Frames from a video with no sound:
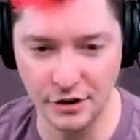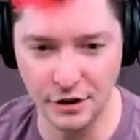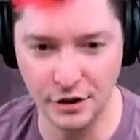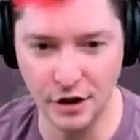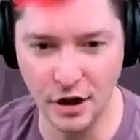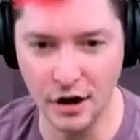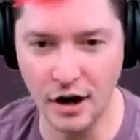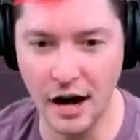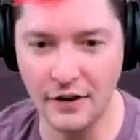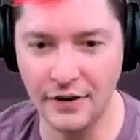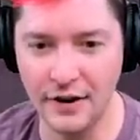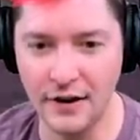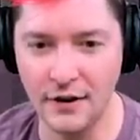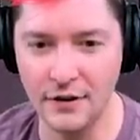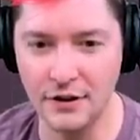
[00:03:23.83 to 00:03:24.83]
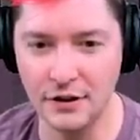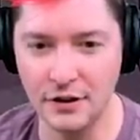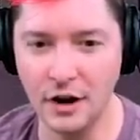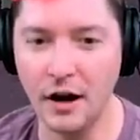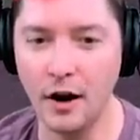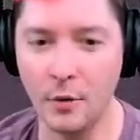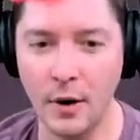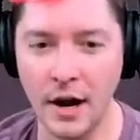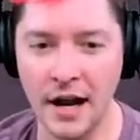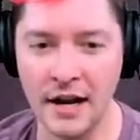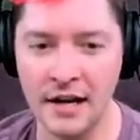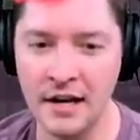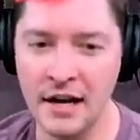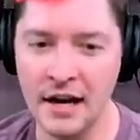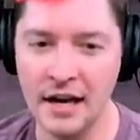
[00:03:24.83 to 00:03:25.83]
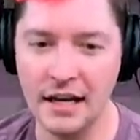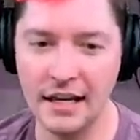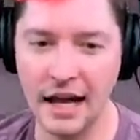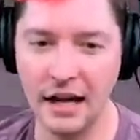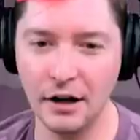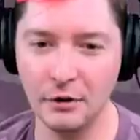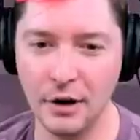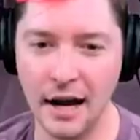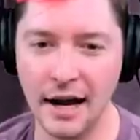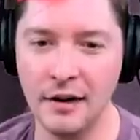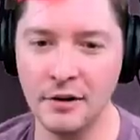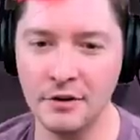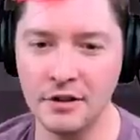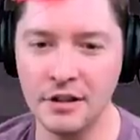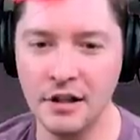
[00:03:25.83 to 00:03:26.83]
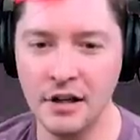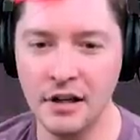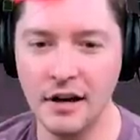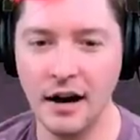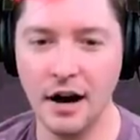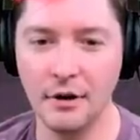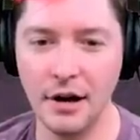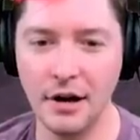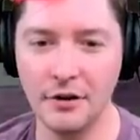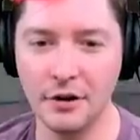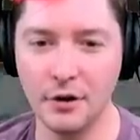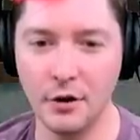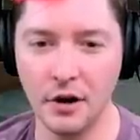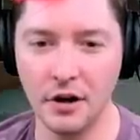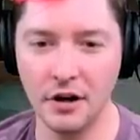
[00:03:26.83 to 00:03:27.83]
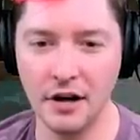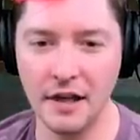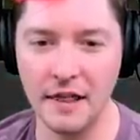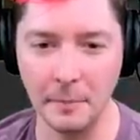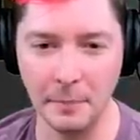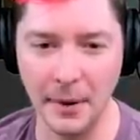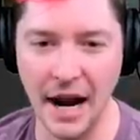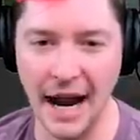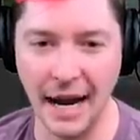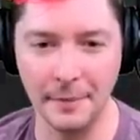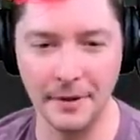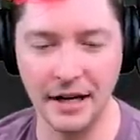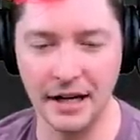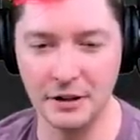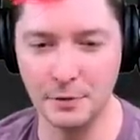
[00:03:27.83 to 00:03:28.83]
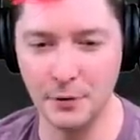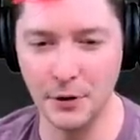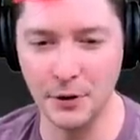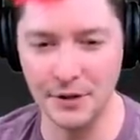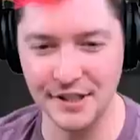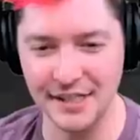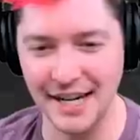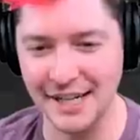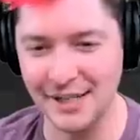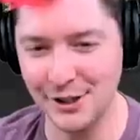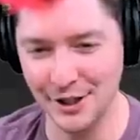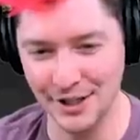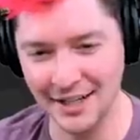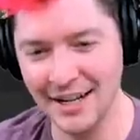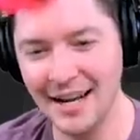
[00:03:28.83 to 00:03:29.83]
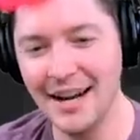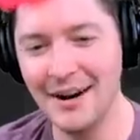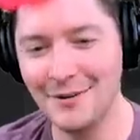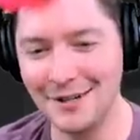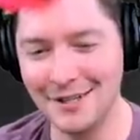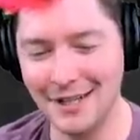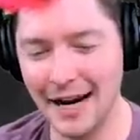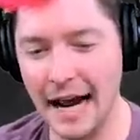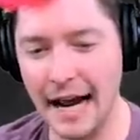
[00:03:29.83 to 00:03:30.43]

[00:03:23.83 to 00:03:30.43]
So you start off here in this hallway, you head around, around the corner, and then bam, you got your brewing station, which I